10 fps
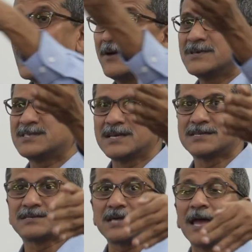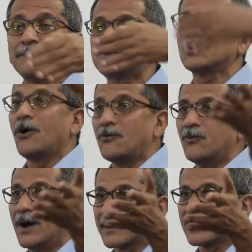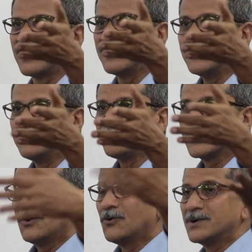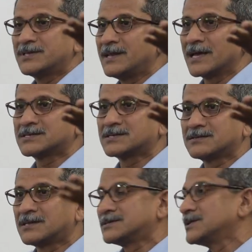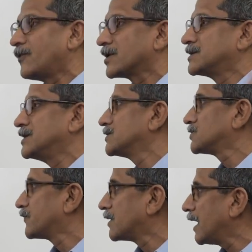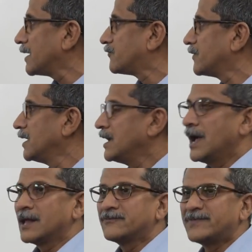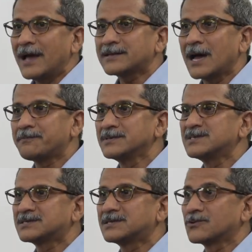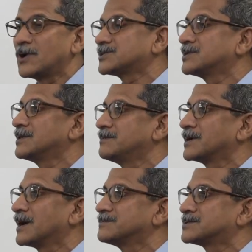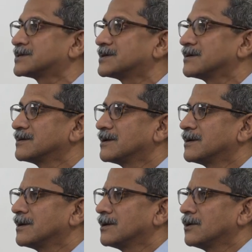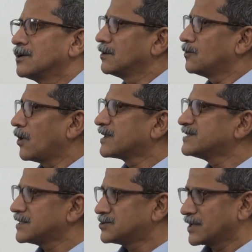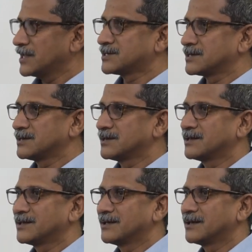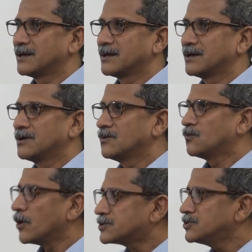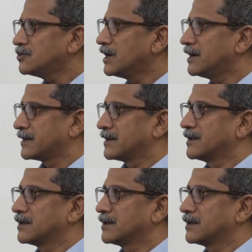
five or six types of work over the next 30, 40 years of your life. And if that happens, the question then becomes, what is education? What do you learn?